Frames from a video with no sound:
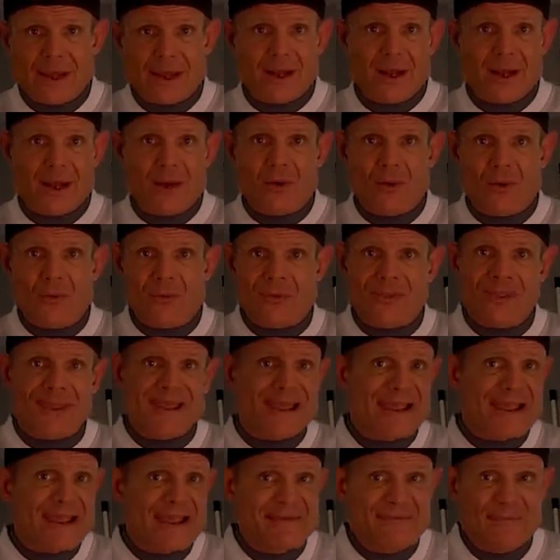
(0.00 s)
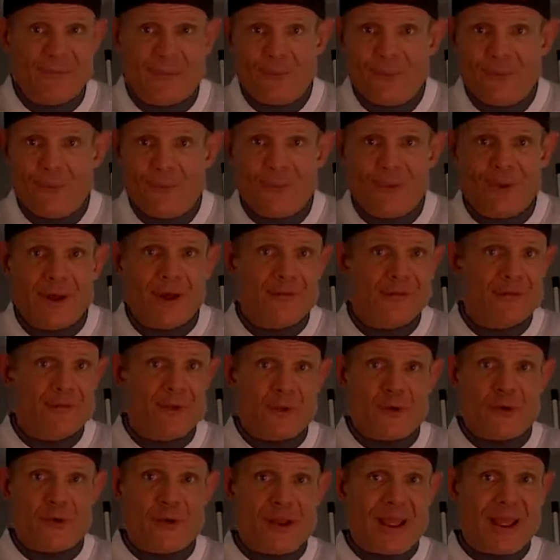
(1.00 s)
you know, the evil of
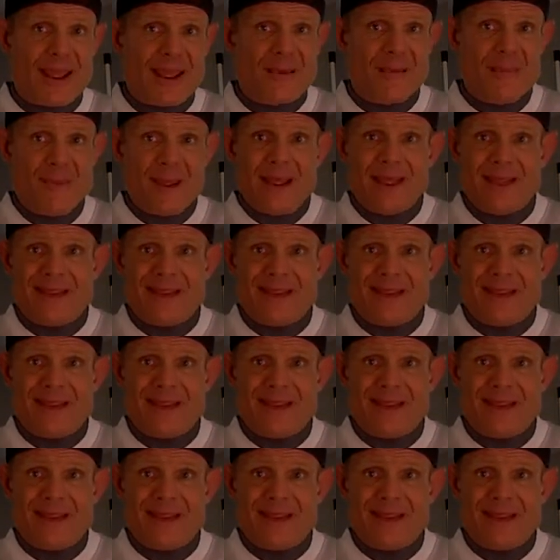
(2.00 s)
Notre Dame,